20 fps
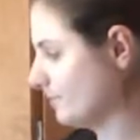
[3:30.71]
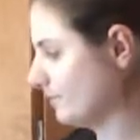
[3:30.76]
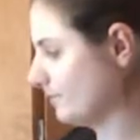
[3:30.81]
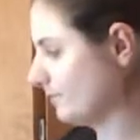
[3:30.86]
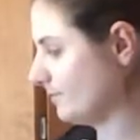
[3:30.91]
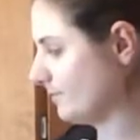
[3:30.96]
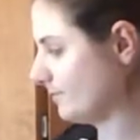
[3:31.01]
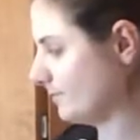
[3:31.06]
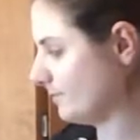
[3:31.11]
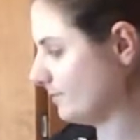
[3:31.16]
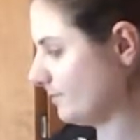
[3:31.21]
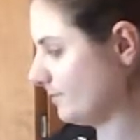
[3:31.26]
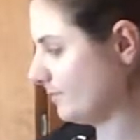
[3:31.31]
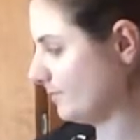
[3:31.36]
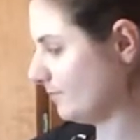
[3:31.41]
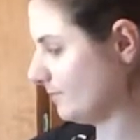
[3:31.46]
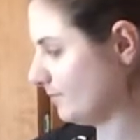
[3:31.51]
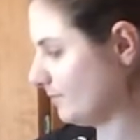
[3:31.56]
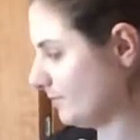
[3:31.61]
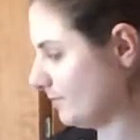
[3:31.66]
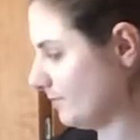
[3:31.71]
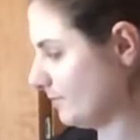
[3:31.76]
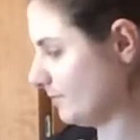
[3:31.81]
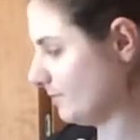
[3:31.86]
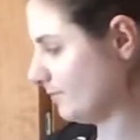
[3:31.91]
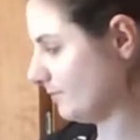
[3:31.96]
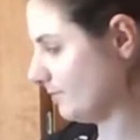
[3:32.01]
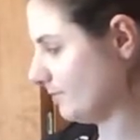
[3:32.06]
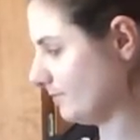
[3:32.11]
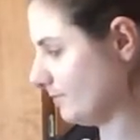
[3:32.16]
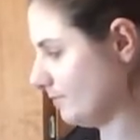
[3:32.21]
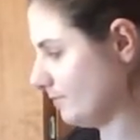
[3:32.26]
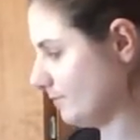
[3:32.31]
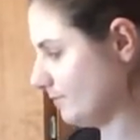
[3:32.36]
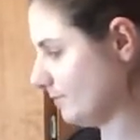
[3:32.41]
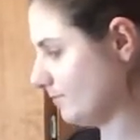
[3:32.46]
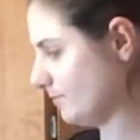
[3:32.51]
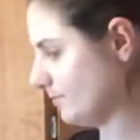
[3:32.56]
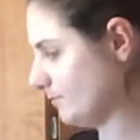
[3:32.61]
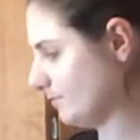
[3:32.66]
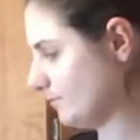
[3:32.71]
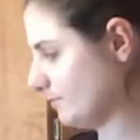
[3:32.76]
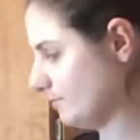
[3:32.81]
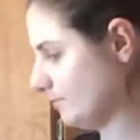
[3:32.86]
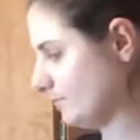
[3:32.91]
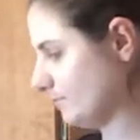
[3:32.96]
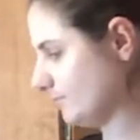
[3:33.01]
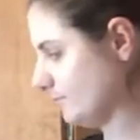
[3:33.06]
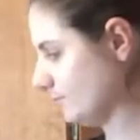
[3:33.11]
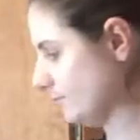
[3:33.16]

Nobody speaks.